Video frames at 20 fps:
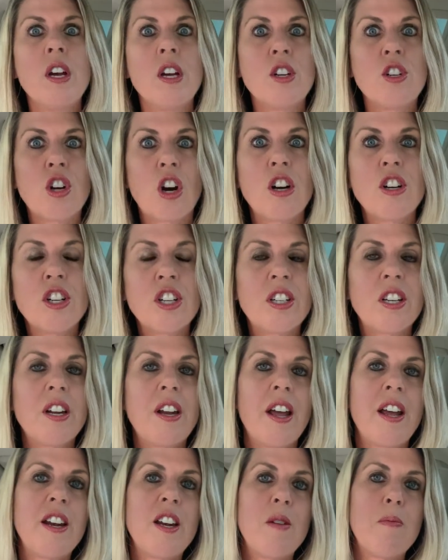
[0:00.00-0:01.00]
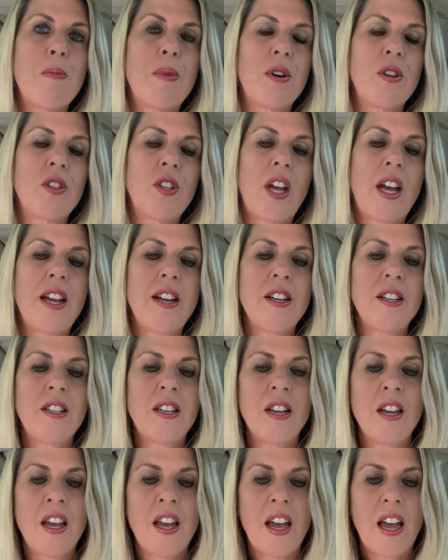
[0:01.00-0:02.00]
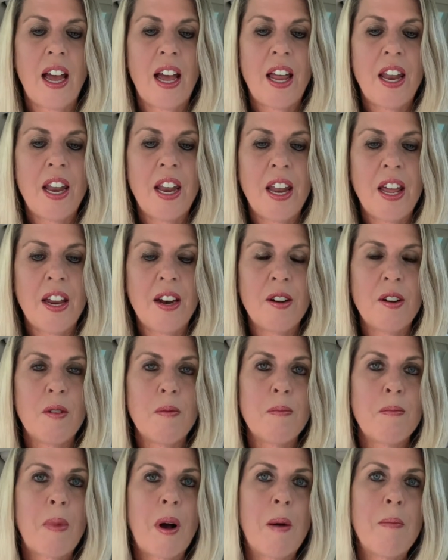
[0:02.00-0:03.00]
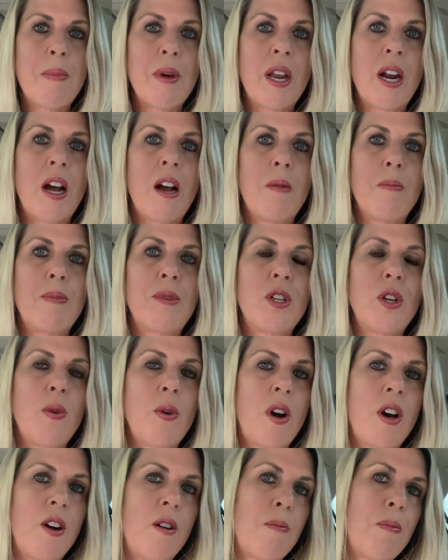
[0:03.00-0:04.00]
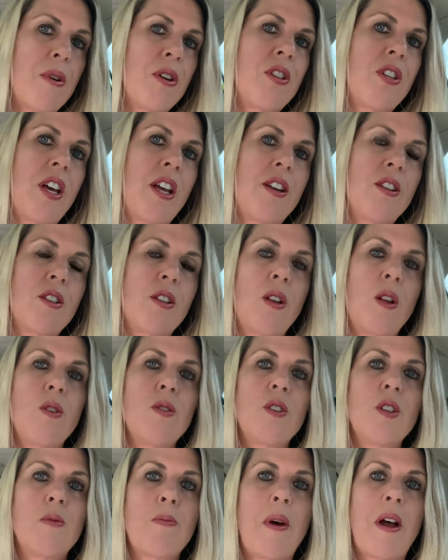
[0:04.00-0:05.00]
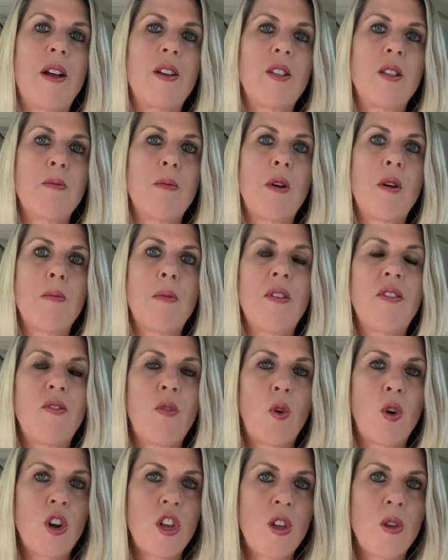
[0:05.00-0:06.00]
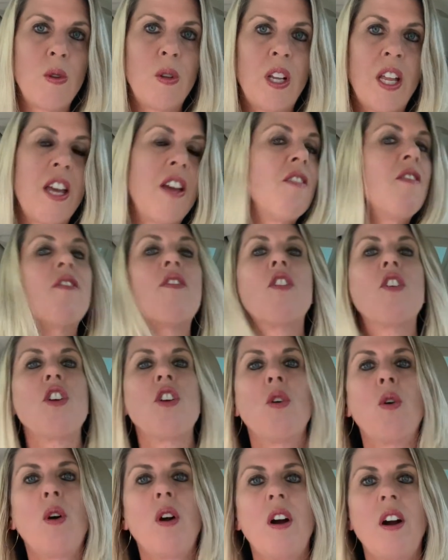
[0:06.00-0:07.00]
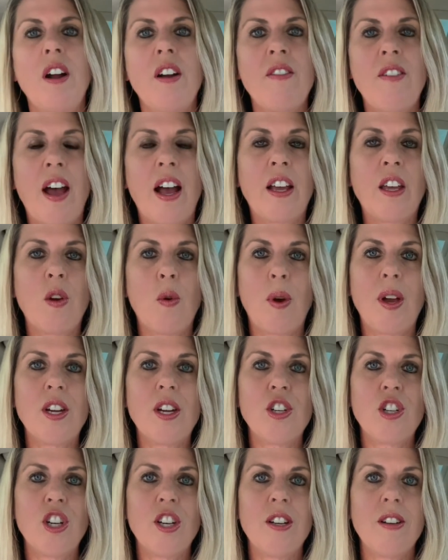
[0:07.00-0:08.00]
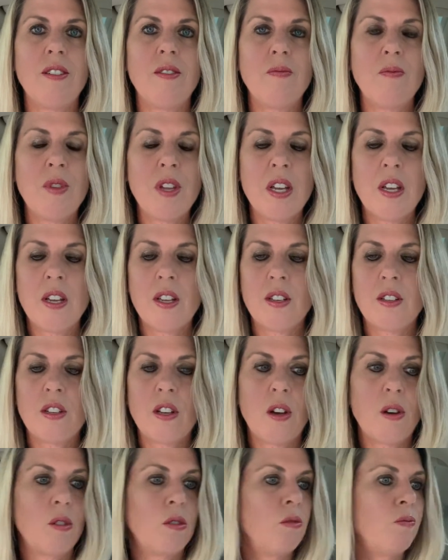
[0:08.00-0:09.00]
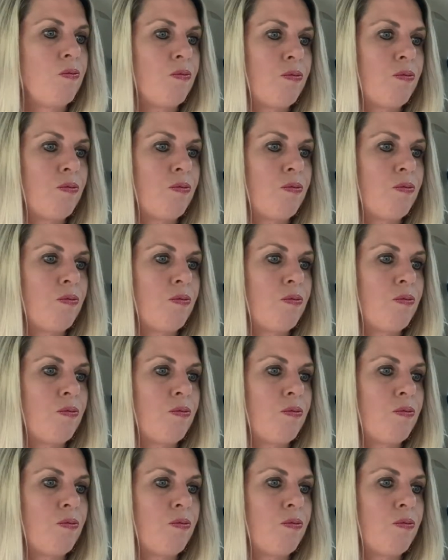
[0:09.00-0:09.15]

charge it to 90% and then bump it up to 100% as close as possible before you leave for your evacuation. So,